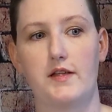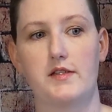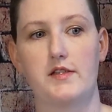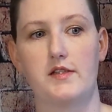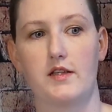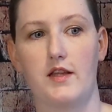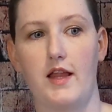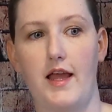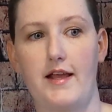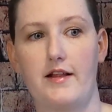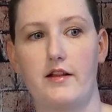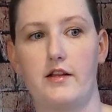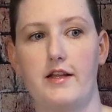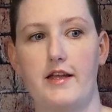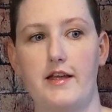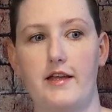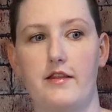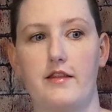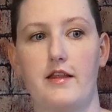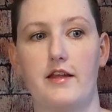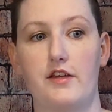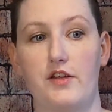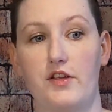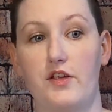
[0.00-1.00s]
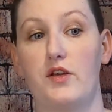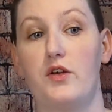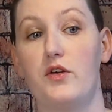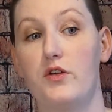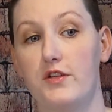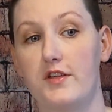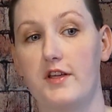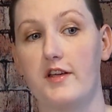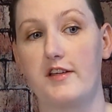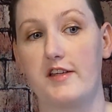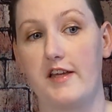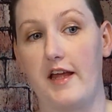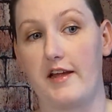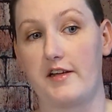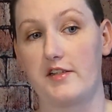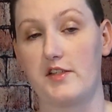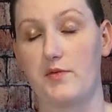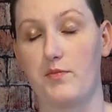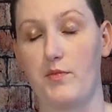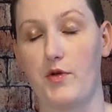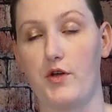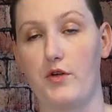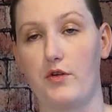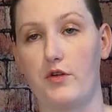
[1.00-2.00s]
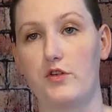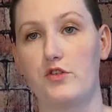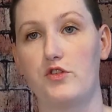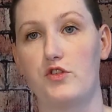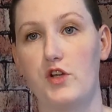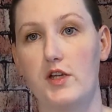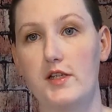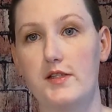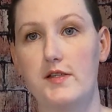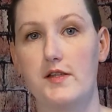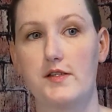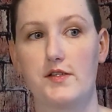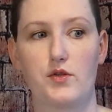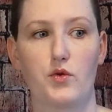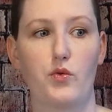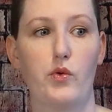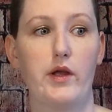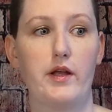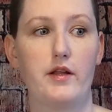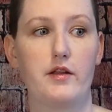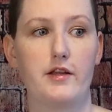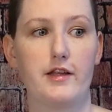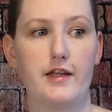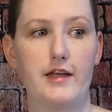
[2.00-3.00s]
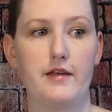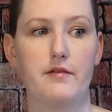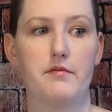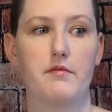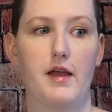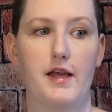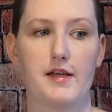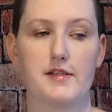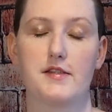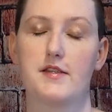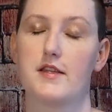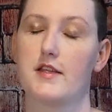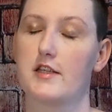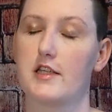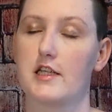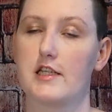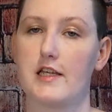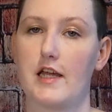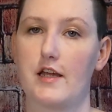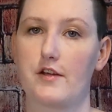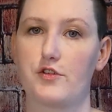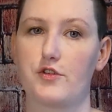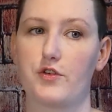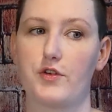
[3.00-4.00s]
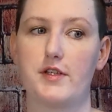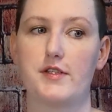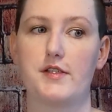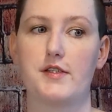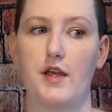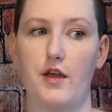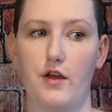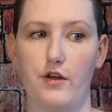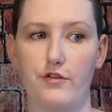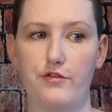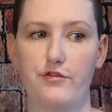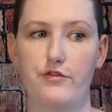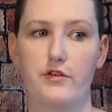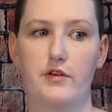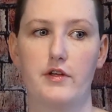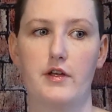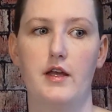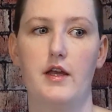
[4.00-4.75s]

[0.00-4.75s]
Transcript: it's likely that you'll detect smoke just as quickly as the detector itself.